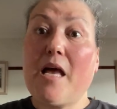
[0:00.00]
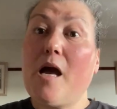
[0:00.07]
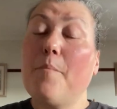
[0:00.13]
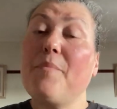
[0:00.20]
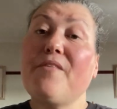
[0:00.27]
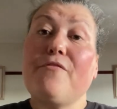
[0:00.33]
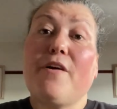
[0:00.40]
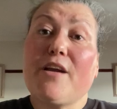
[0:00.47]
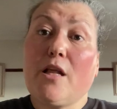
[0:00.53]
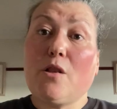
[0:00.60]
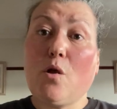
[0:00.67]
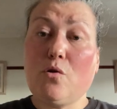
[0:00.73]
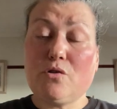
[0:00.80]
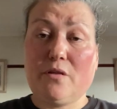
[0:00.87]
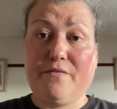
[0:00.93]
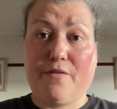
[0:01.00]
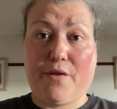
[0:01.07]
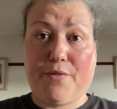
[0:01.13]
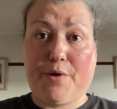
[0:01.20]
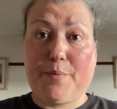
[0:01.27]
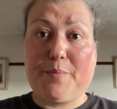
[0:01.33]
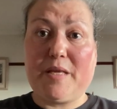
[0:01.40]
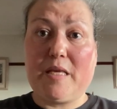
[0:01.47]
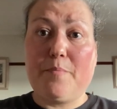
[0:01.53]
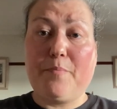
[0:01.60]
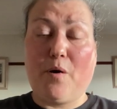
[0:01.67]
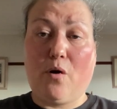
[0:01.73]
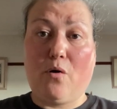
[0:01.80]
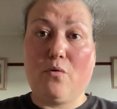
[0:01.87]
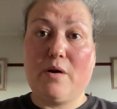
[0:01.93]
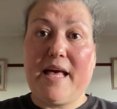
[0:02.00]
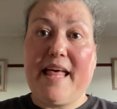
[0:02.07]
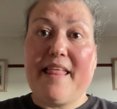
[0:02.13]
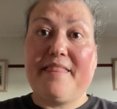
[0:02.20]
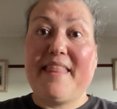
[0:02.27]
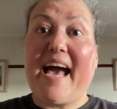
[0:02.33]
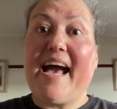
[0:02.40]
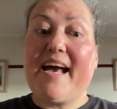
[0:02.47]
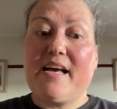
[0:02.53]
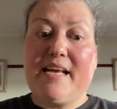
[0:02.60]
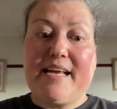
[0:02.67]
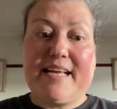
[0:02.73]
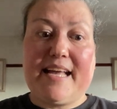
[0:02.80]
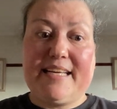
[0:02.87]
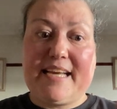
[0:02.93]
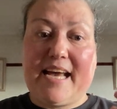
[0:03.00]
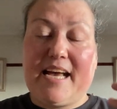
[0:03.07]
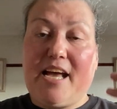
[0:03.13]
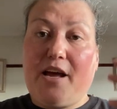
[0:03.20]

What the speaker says: But for a lot of other people, that kind of,